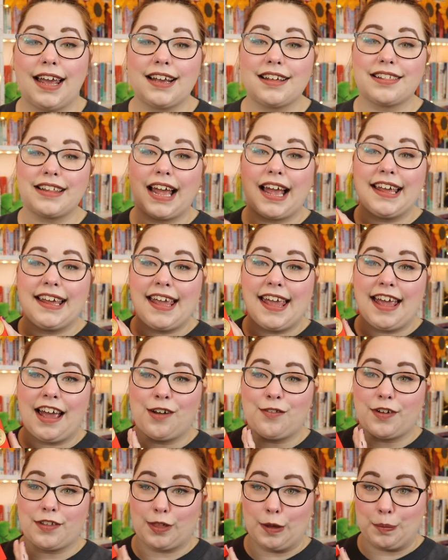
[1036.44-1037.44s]
Next, I
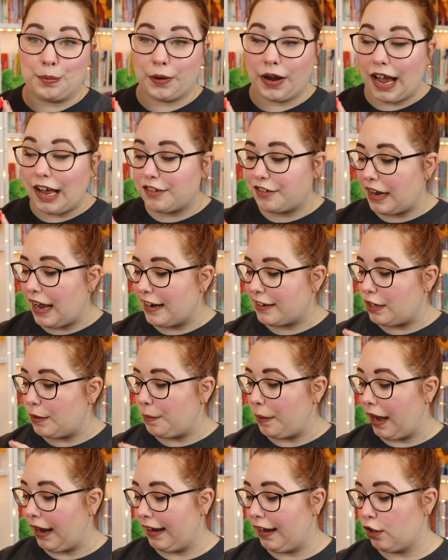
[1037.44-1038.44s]
have The Project
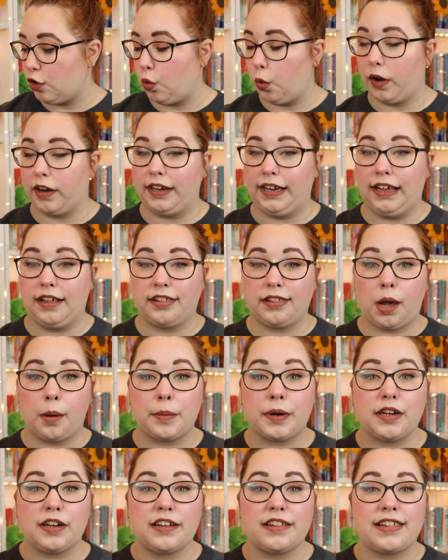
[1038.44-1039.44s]
by Courtney
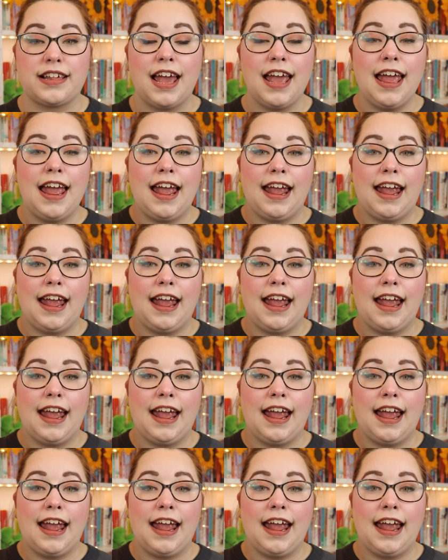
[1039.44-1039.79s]
Summers,